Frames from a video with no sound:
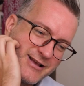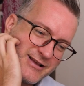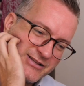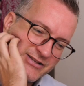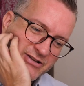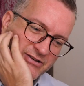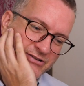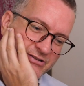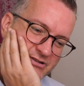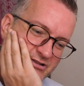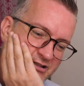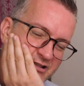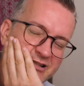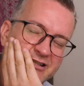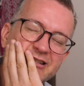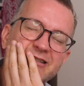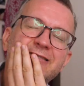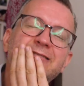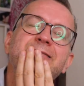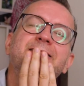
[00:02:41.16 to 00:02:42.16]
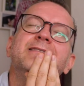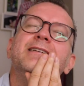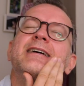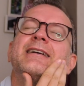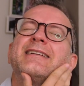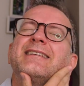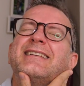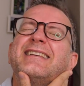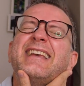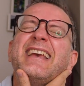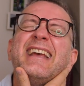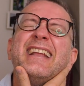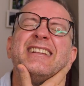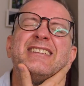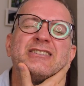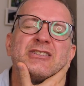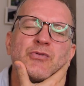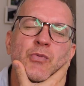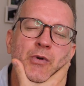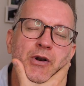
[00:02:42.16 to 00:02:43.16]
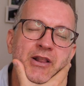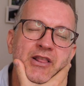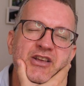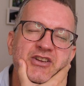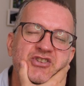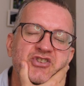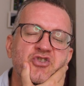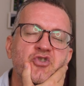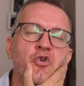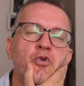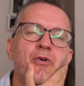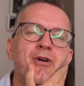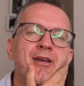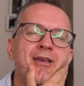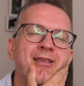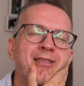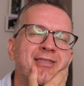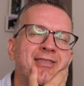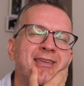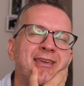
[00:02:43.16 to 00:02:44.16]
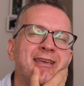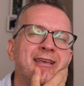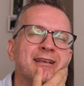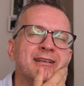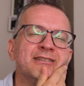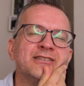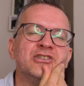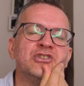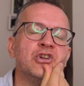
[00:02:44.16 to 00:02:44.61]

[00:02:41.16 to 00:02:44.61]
So it's just, again, just one of those annoying things.